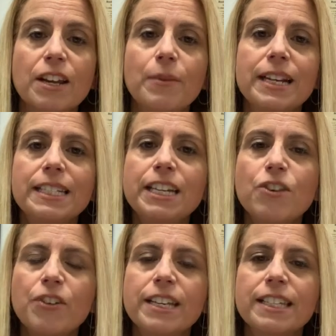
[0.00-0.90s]
And when it
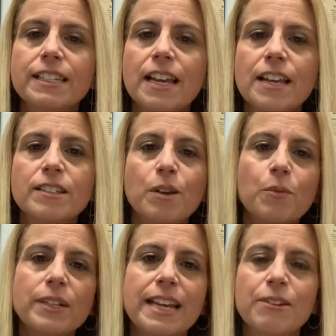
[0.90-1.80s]
decreases
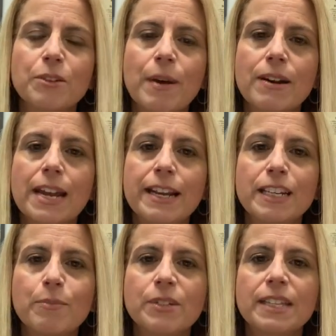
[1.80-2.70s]
somewhere down to about
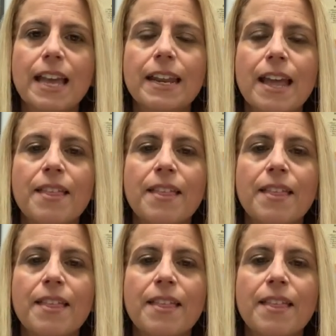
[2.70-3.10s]
90%,